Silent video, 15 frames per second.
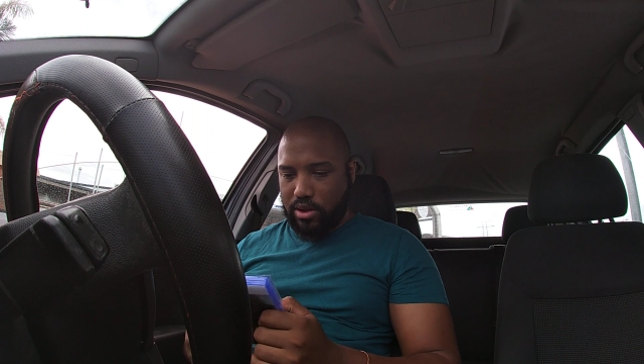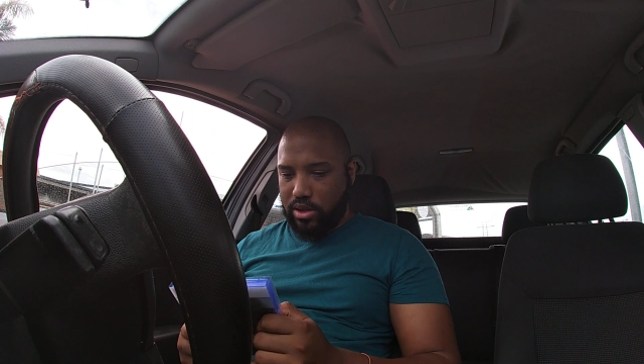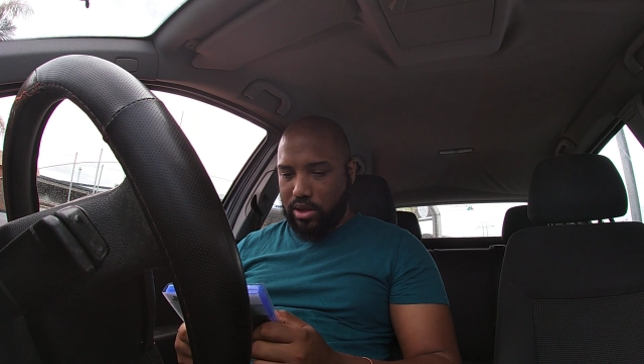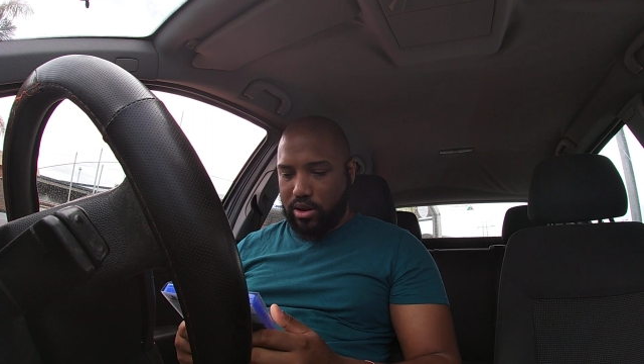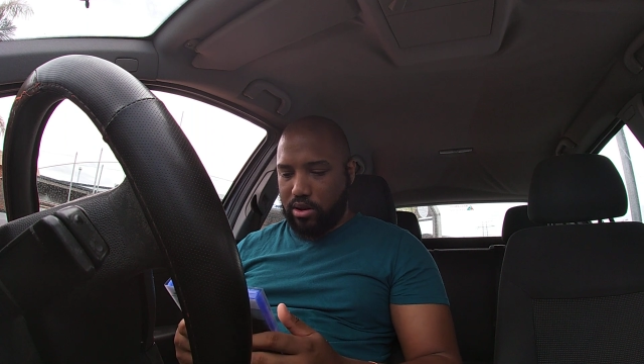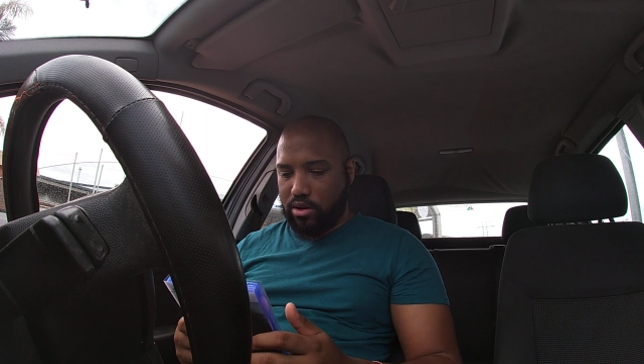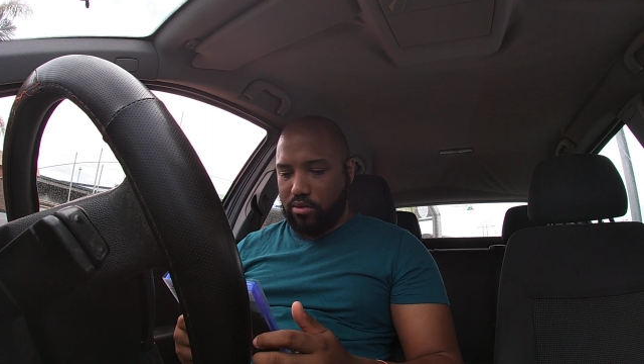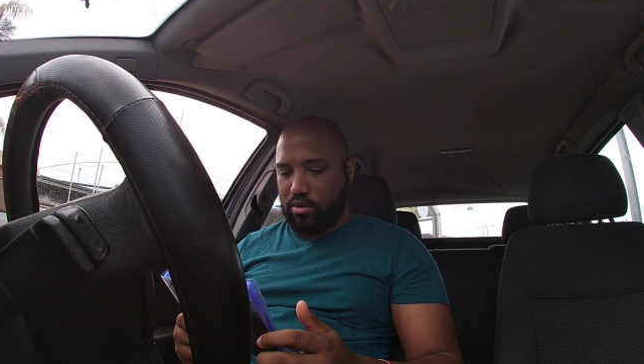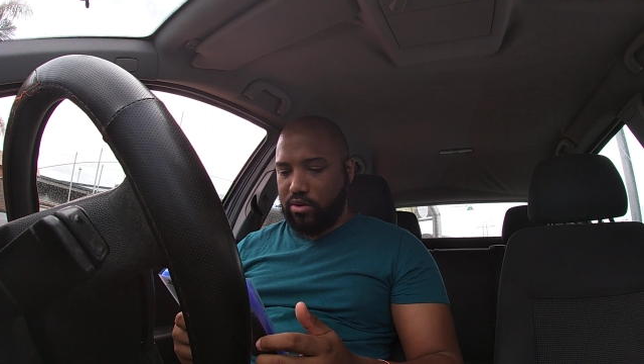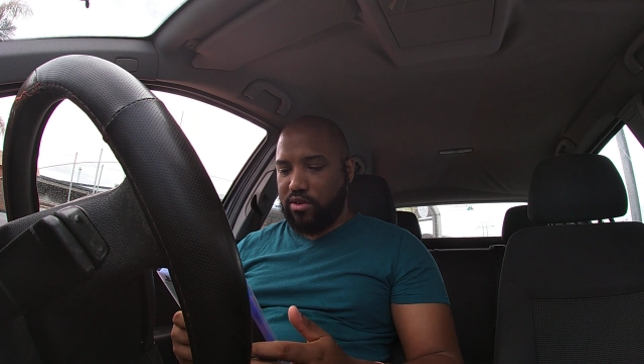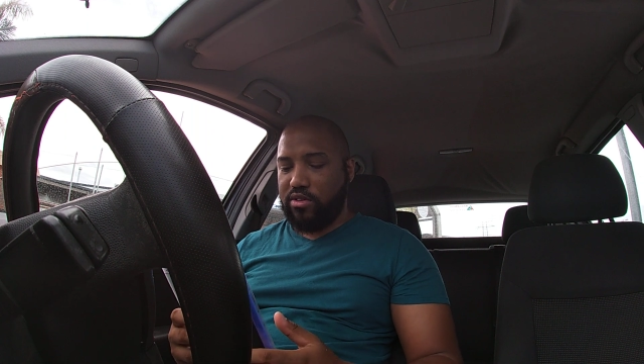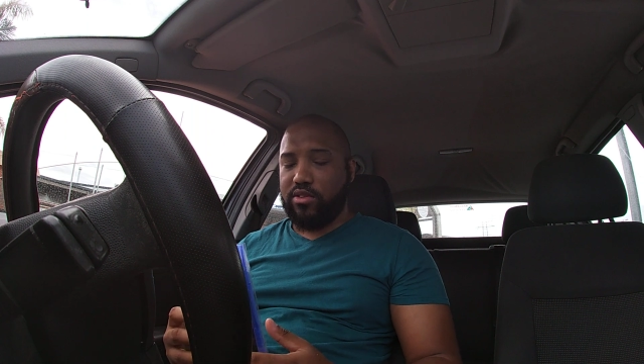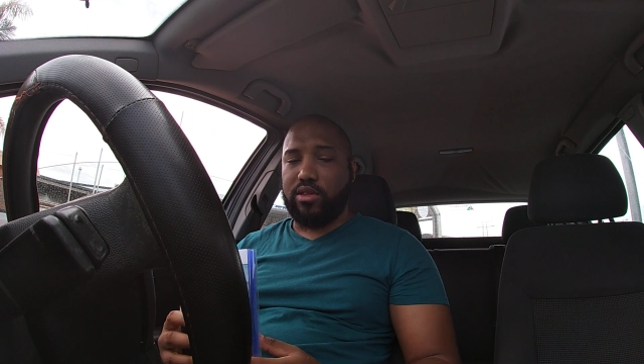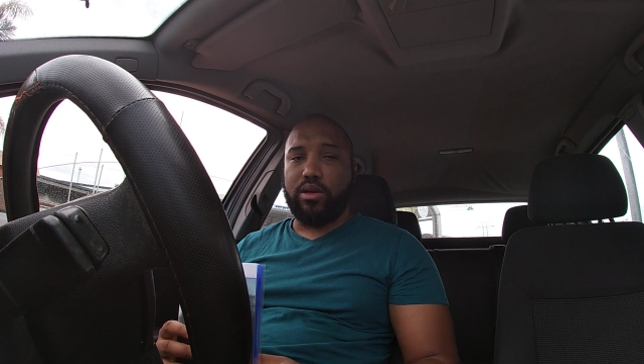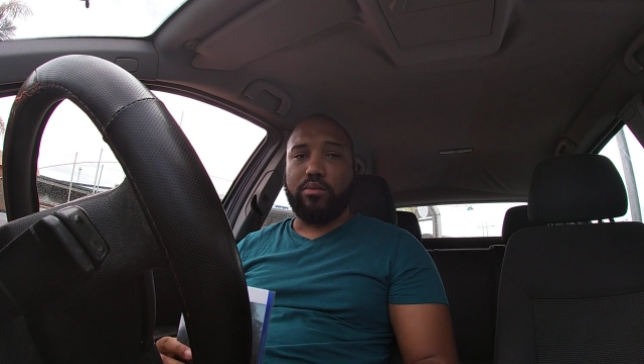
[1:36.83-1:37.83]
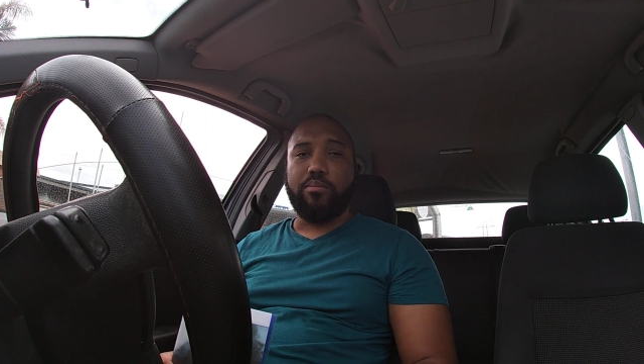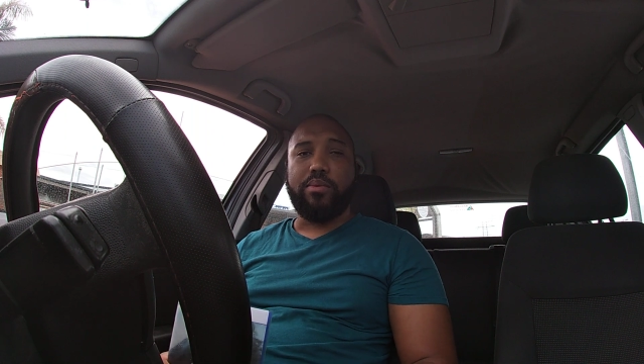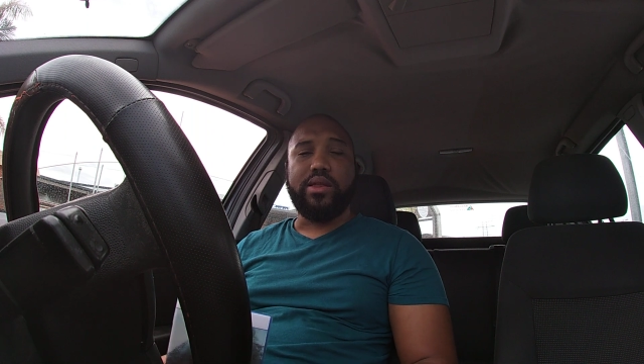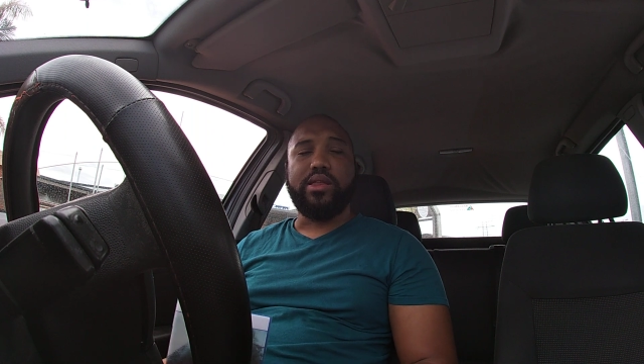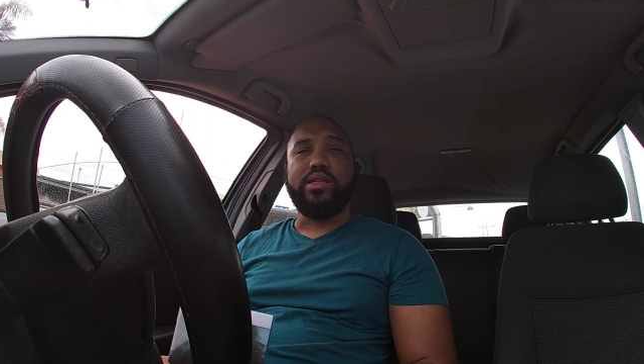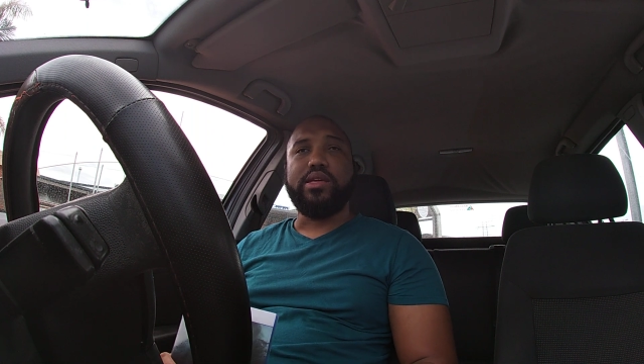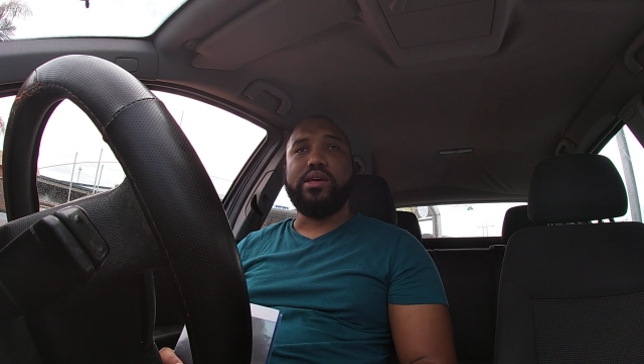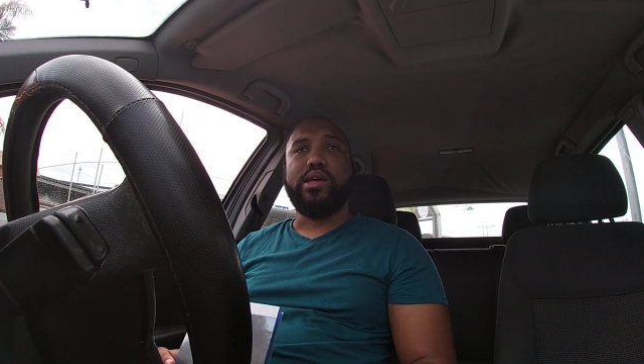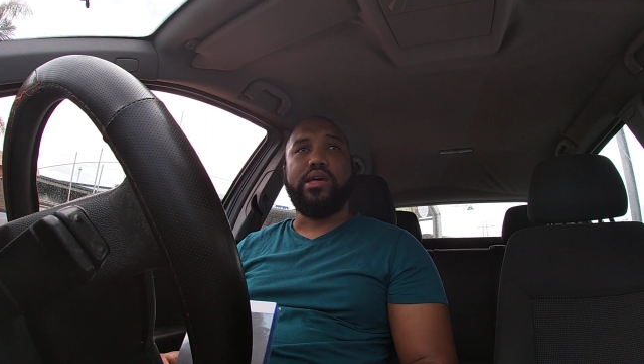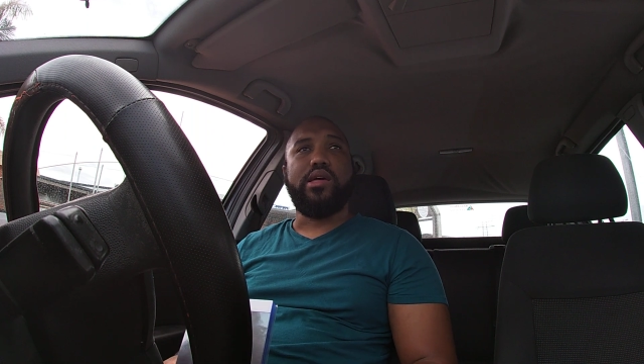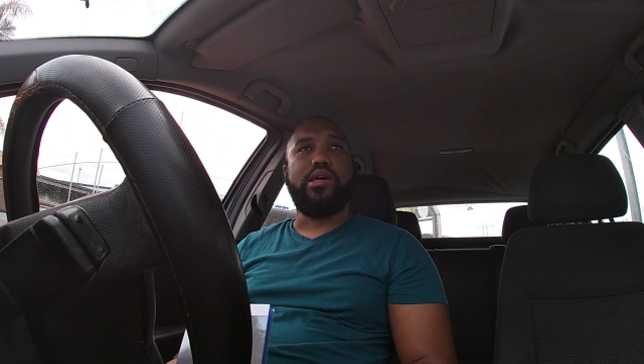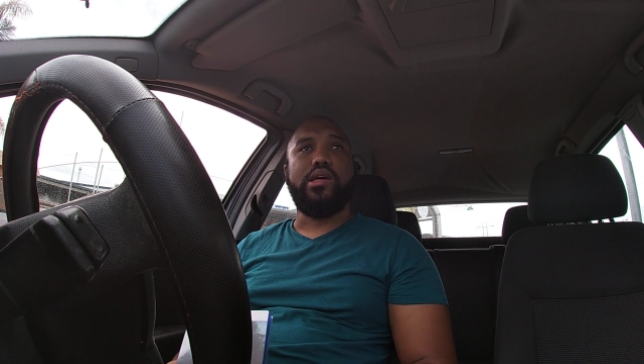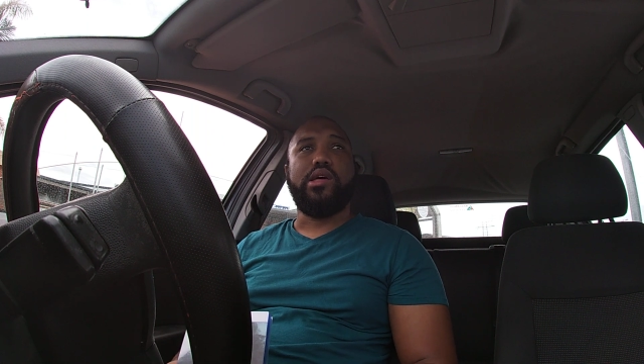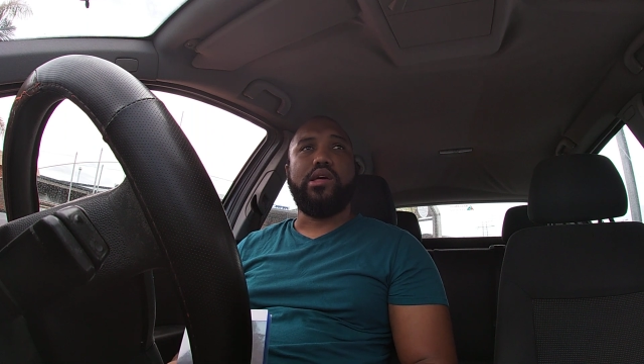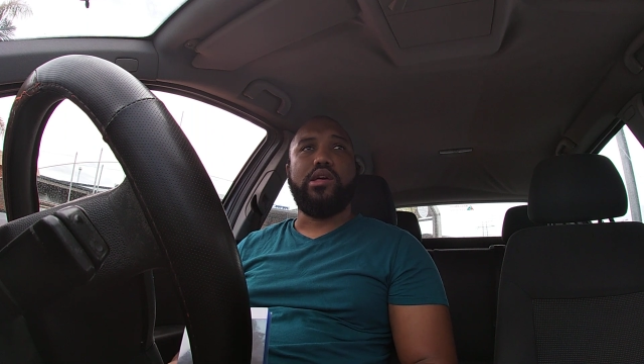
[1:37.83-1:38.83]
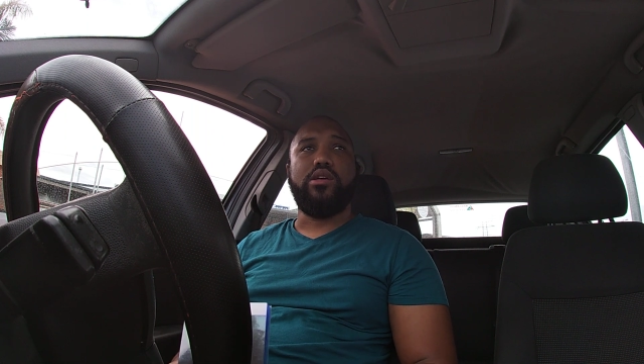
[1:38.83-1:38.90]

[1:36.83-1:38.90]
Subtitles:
I don't know what's his name, but yeah,